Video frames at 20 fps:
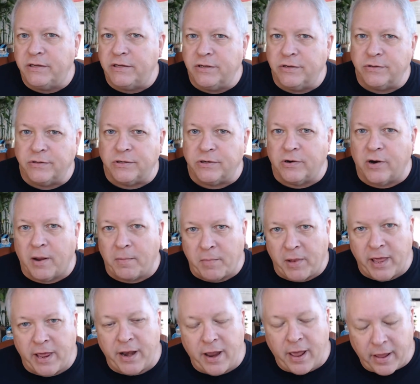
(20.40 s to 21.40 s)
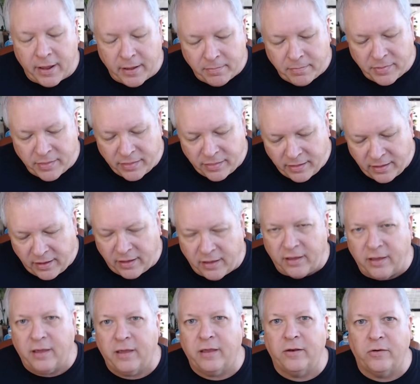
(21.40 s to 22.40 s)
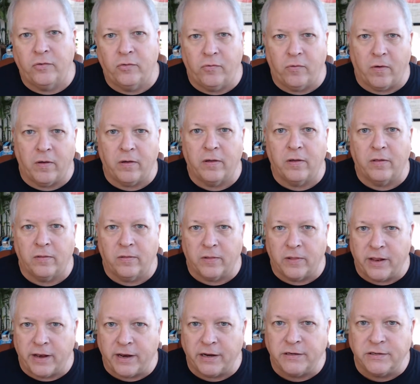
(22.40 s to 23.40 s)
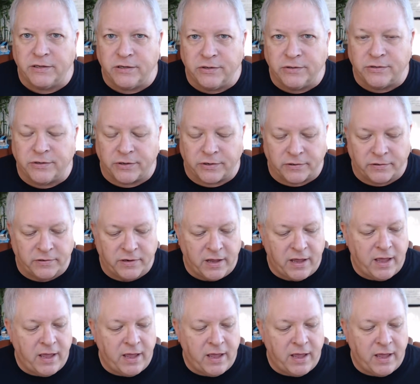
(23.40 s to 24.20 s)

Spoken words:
User. I'm Len. I am the Drunk Linux User.